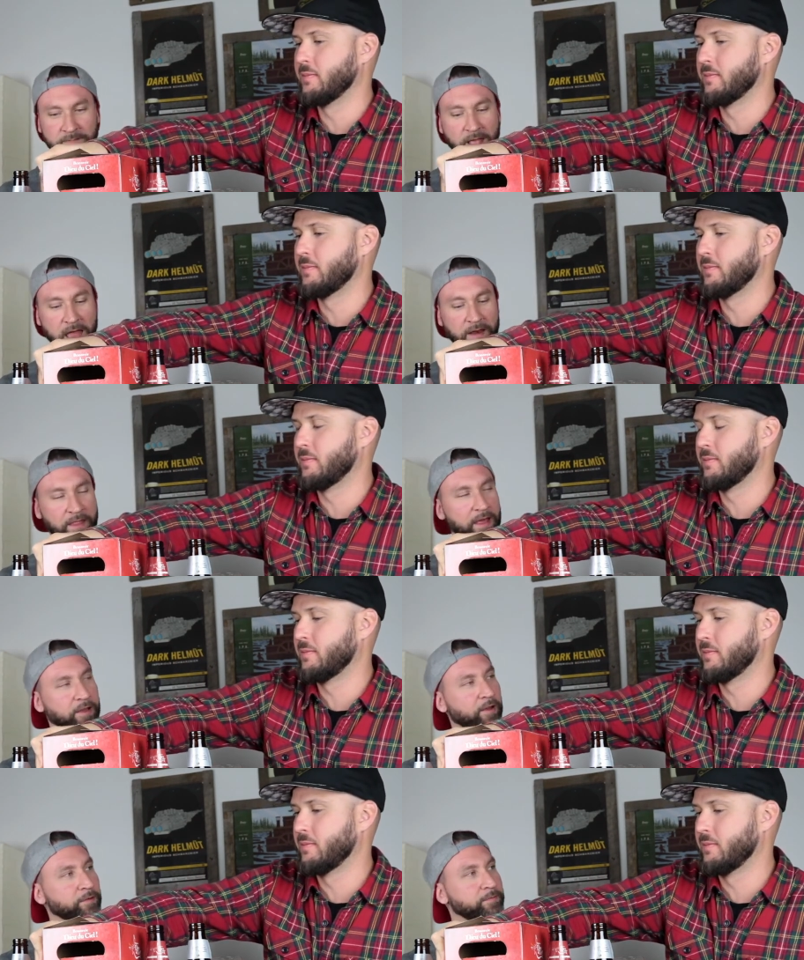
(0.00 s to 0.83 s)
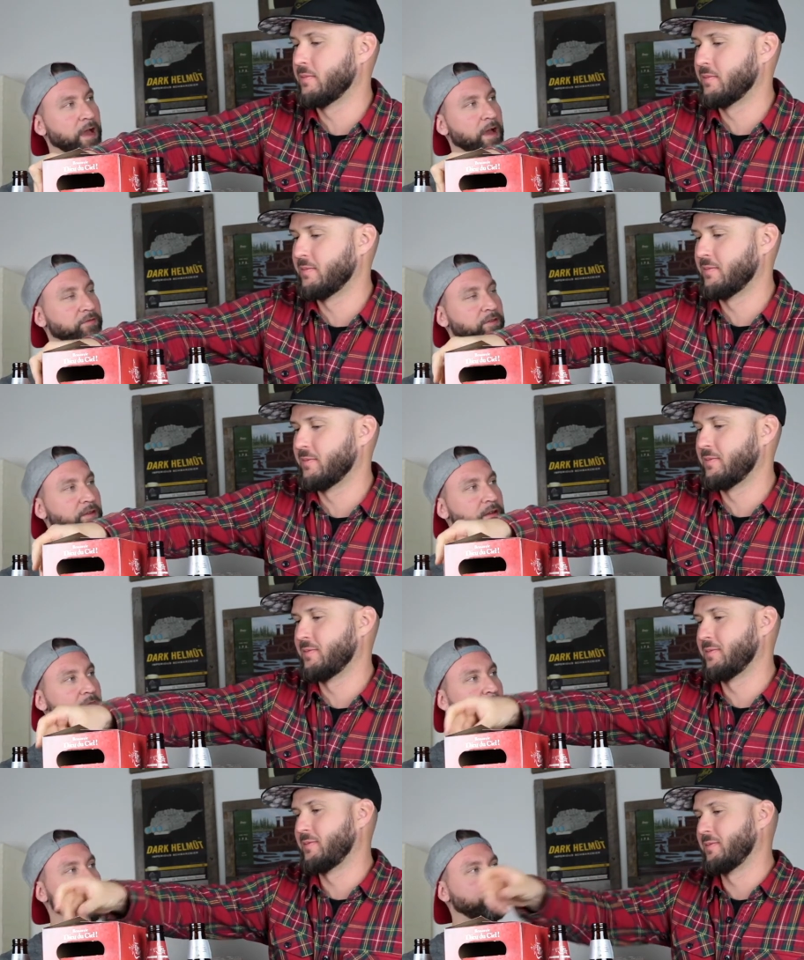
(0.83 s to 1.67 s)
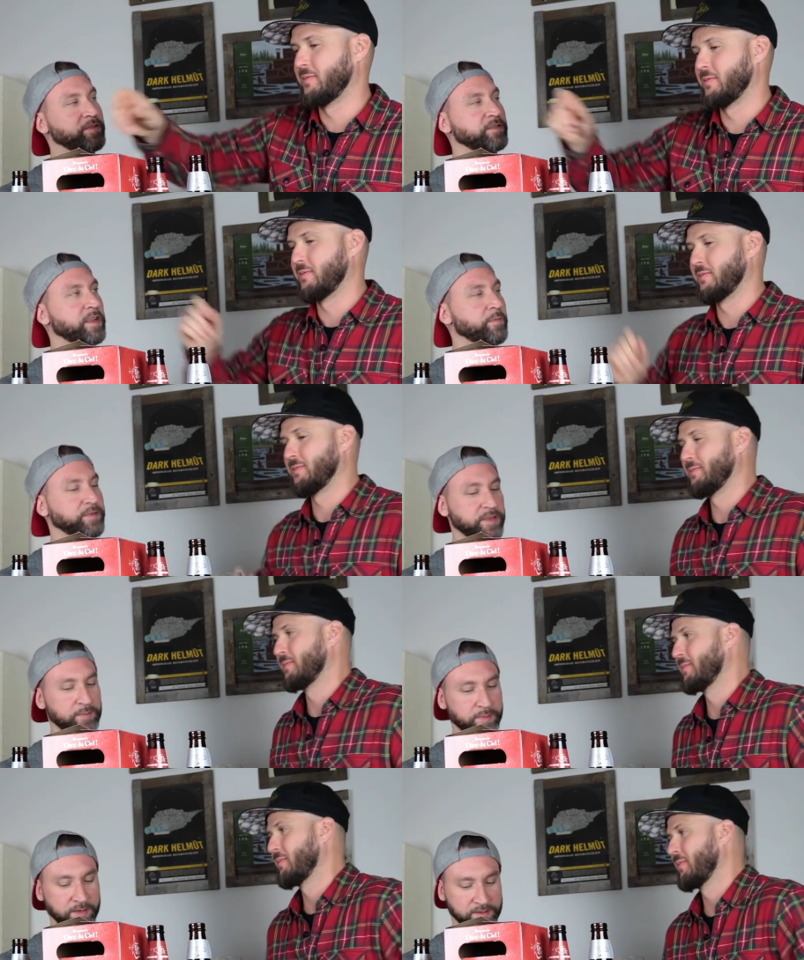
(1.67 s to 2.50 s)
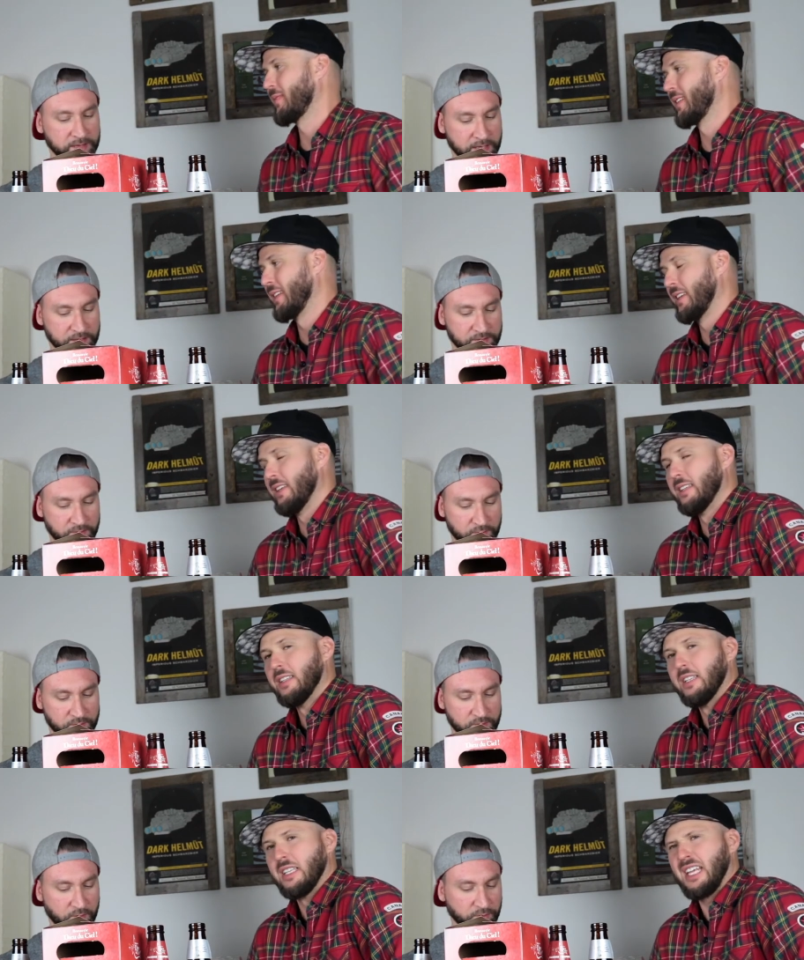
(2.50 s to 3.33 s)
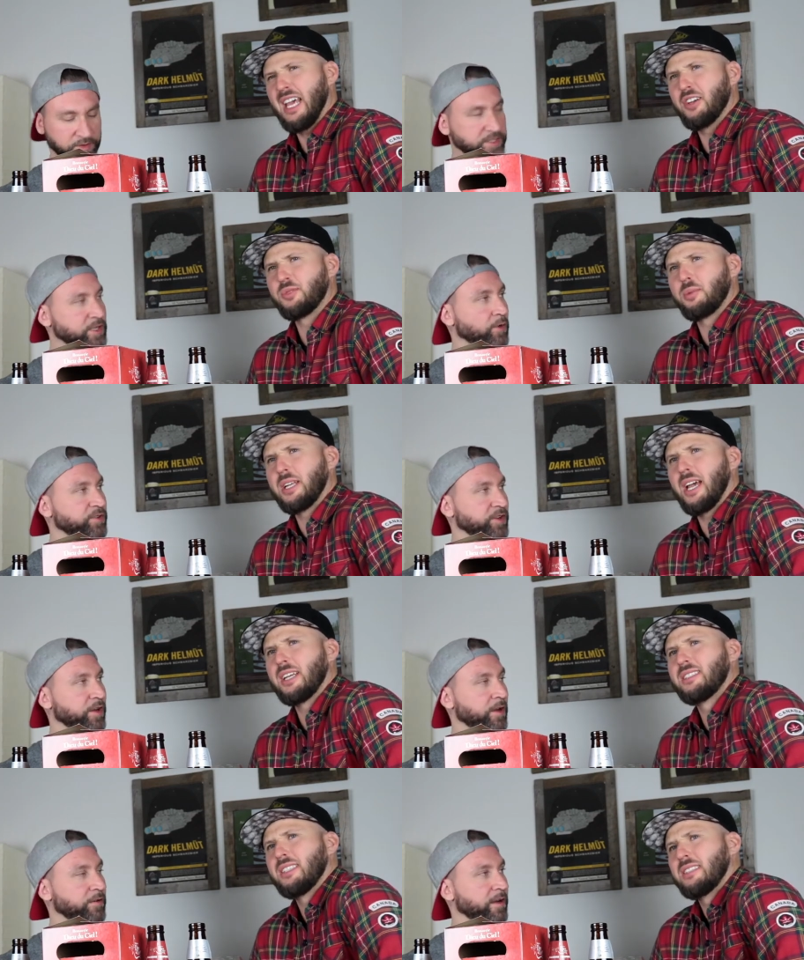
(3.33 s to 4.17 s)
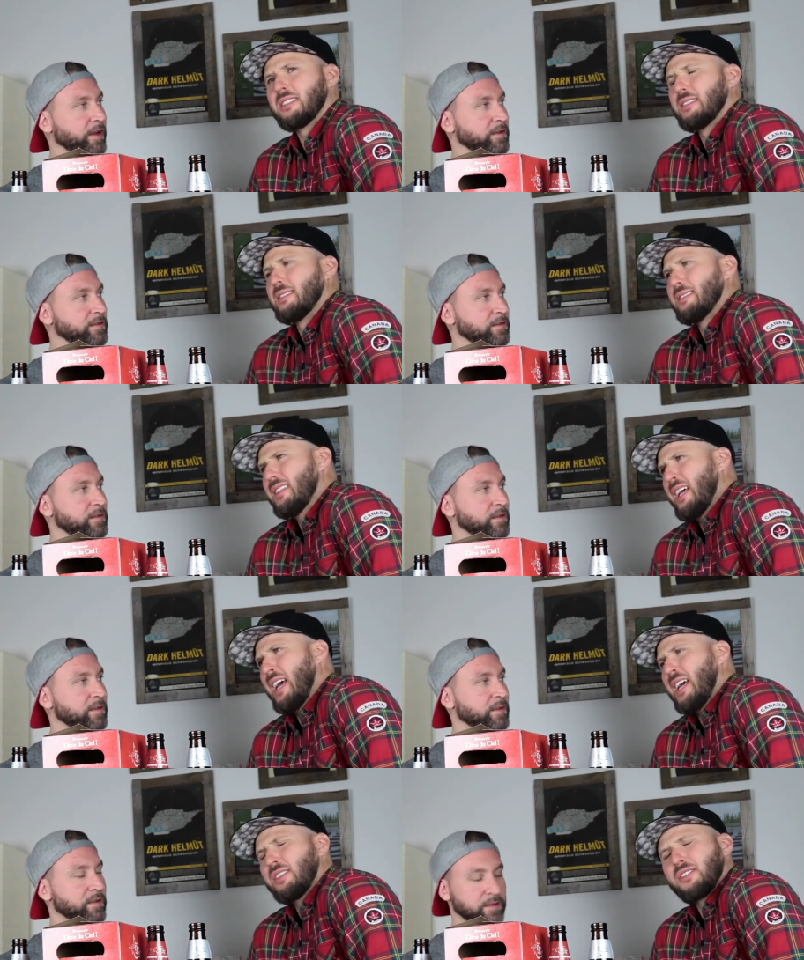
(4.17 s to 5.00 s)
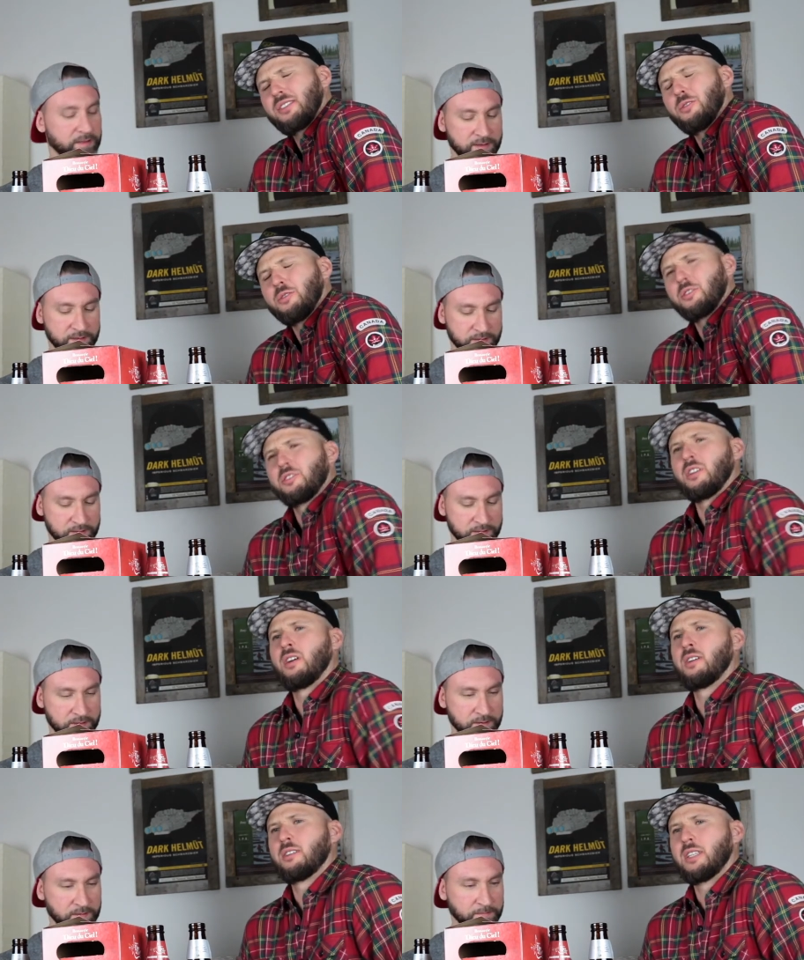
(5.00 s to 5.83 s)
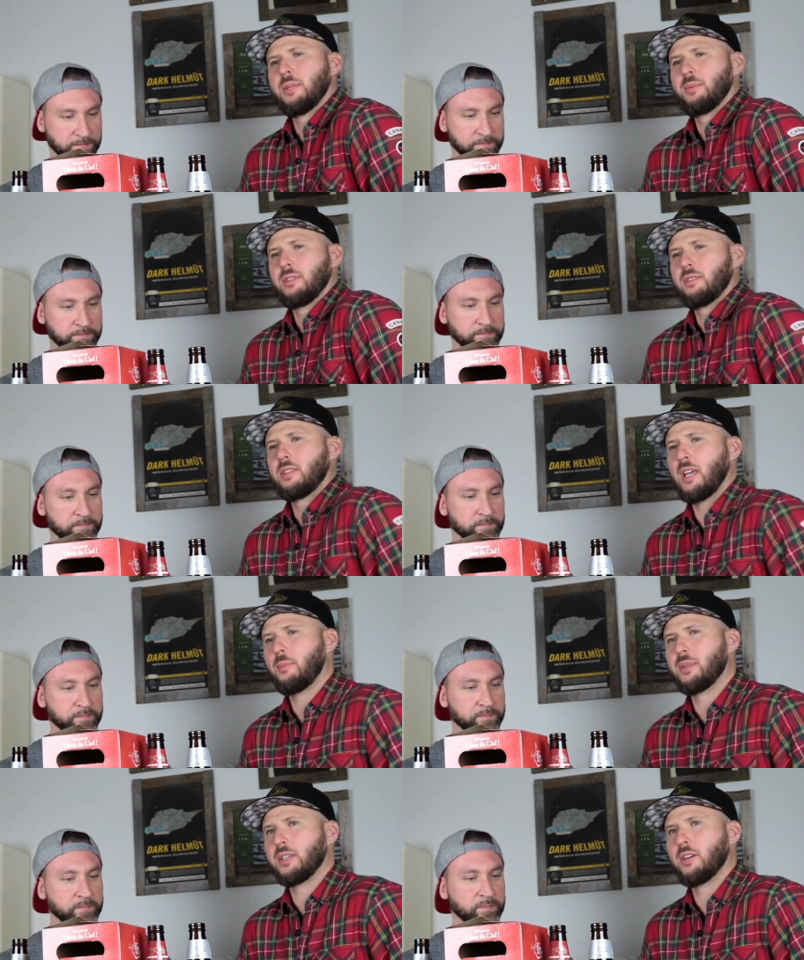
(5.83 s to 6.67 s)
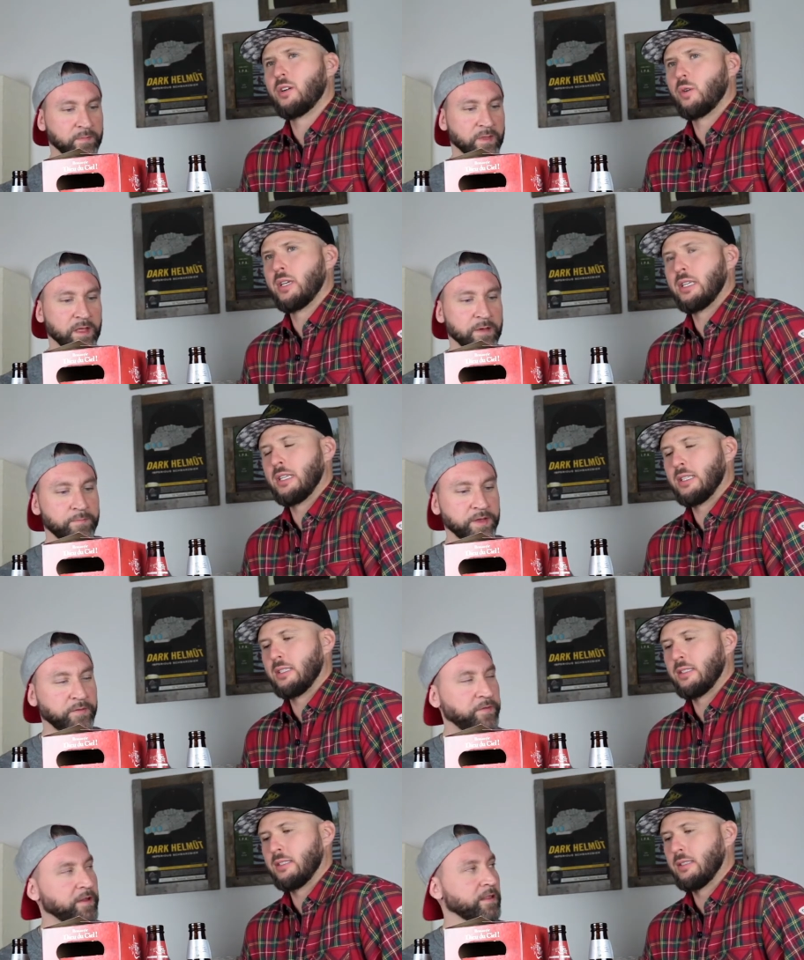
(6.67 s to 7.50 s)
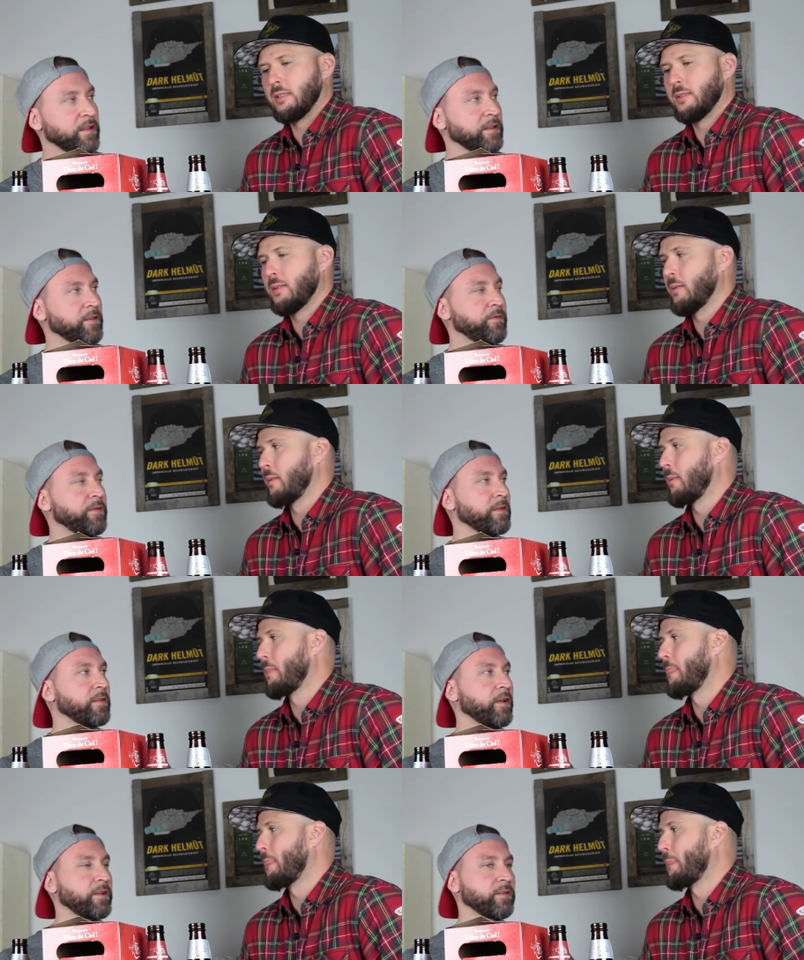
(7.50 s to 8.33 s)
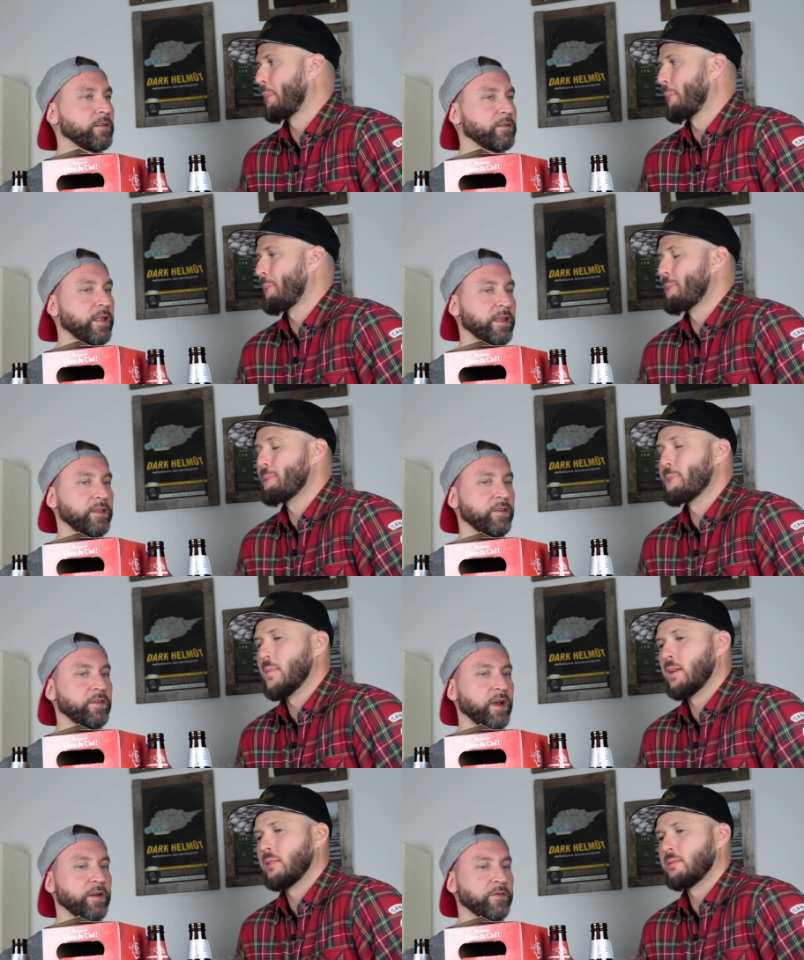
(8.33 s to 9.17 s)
Speaker 1: How did that go? After a whole bunch of 10% beers, I guess it was
Speaker 2: just soldiered on, right? Yeah, I just soldiered on, kept it going.
Speaker 1: But you feel it. You feel like you kind